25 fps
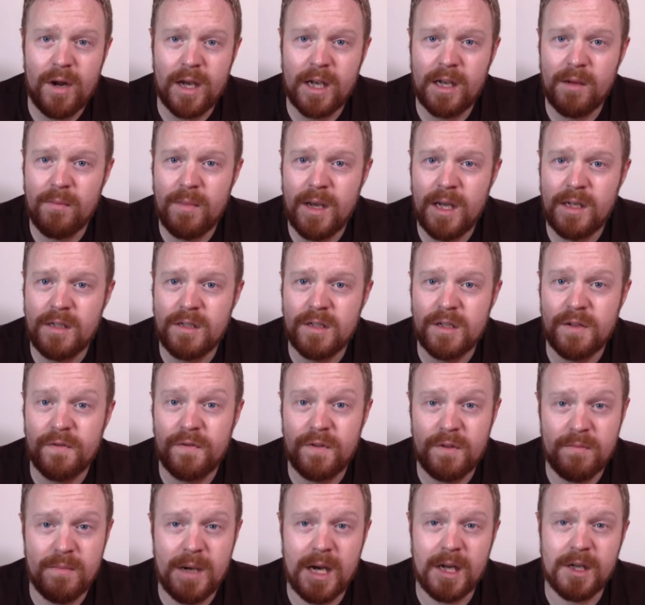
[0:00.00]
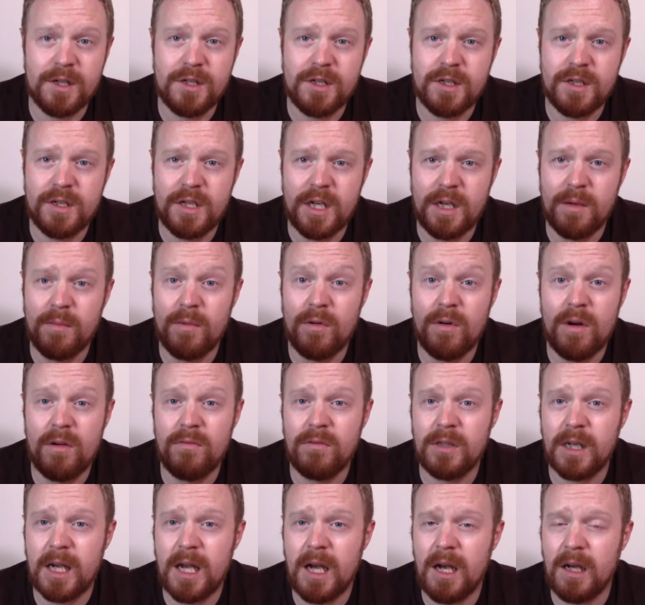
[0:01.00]
recommend. If you manage to see them around
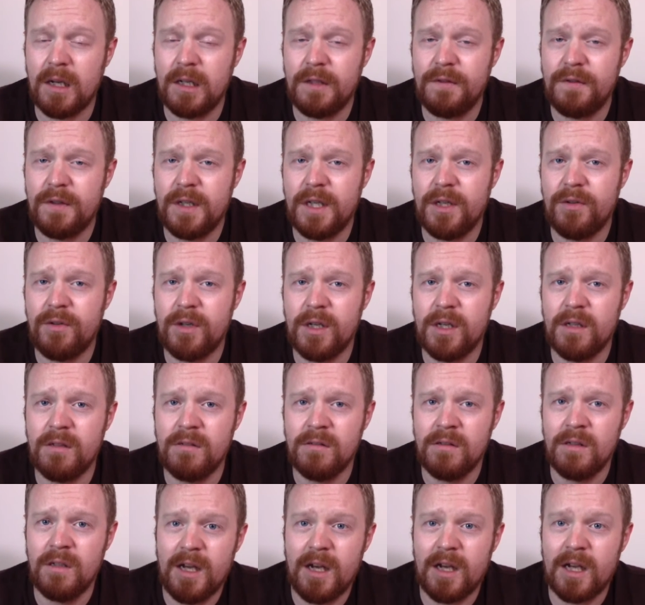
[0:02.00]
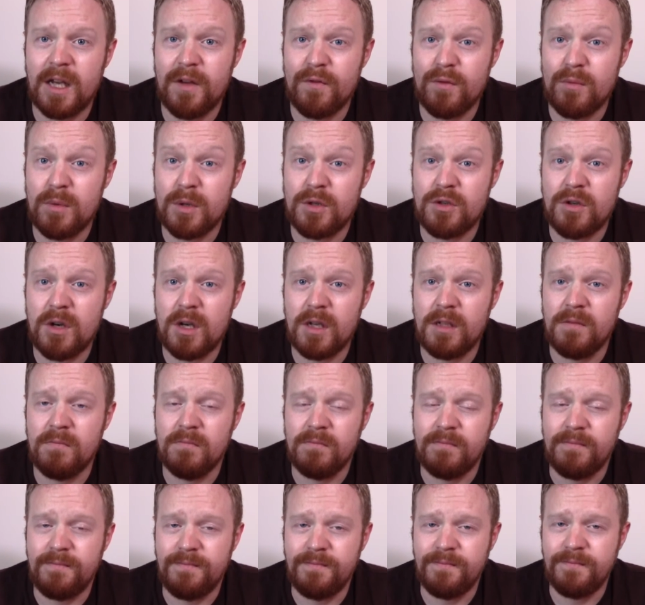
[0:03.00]
the Cardiff area, yeah, give them a try.
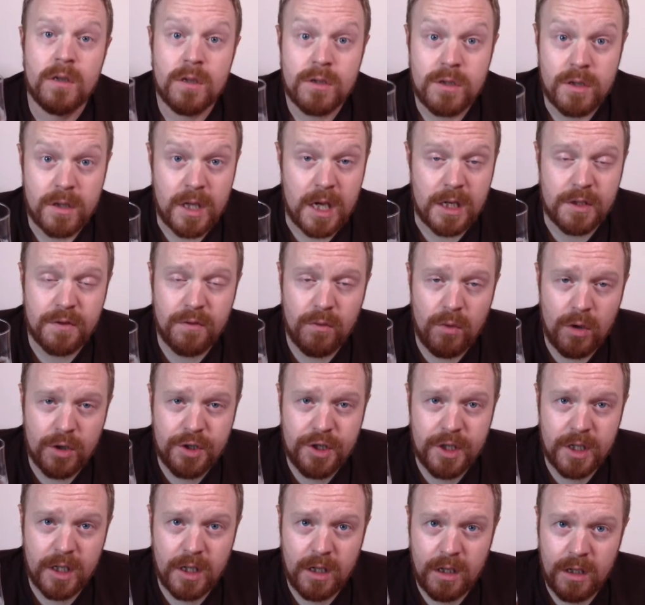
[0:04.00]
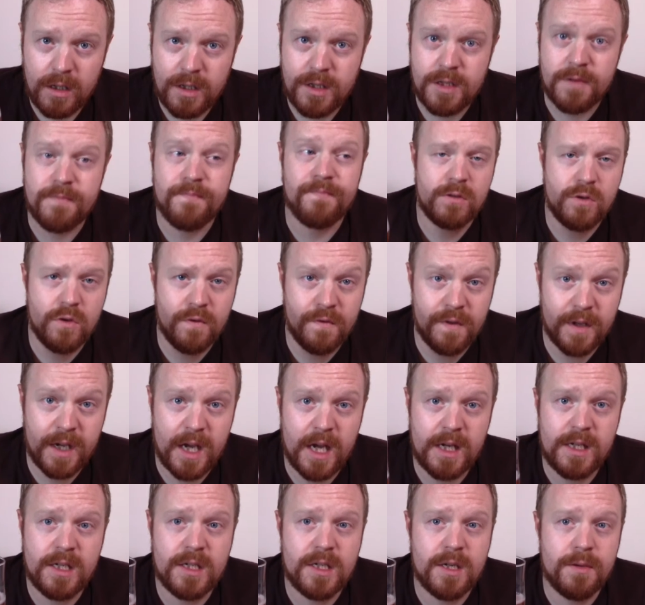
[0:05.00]
So thanks for watching, guys. Don't
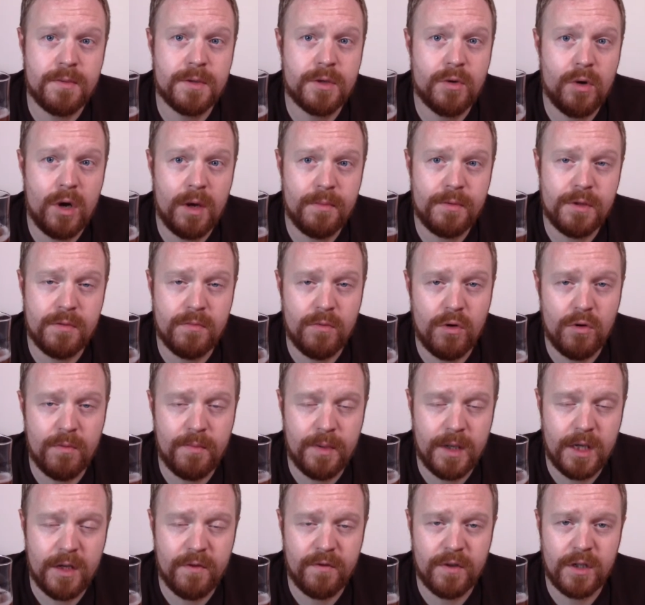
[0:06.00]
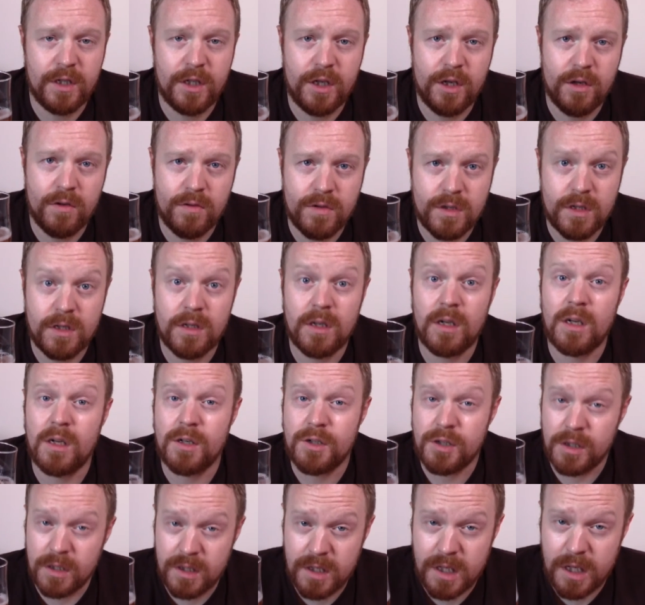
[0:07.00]
forget to subscribe to more beer videos. I
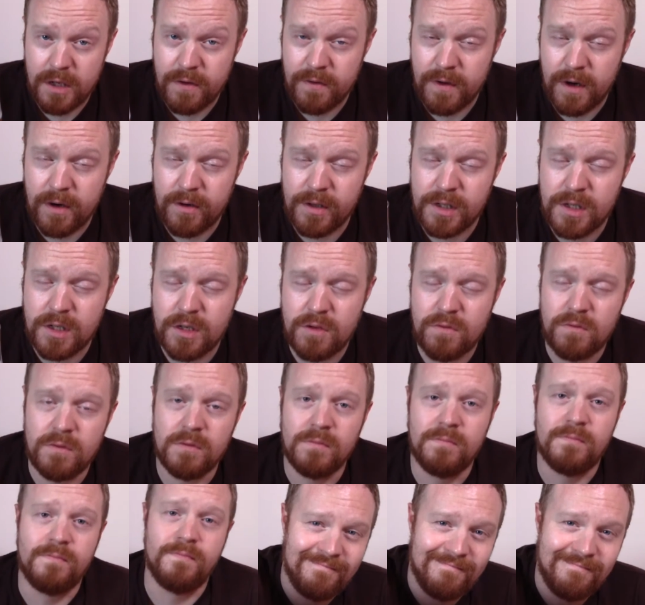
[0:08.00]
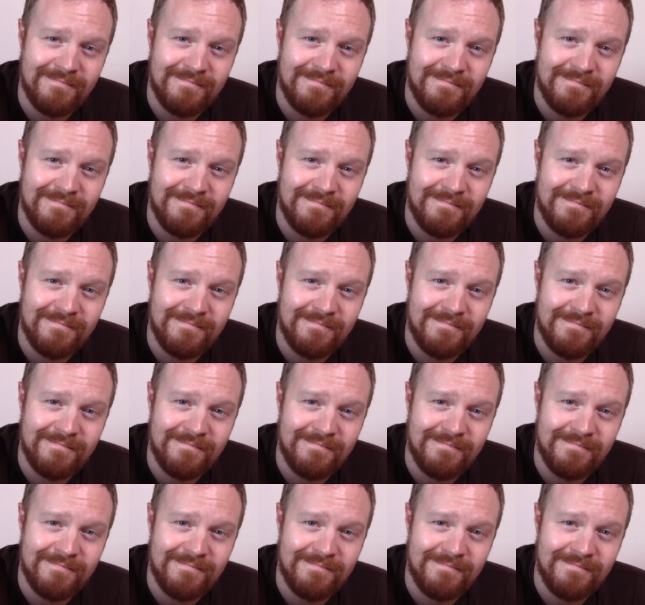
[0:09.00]
shall see you very soon.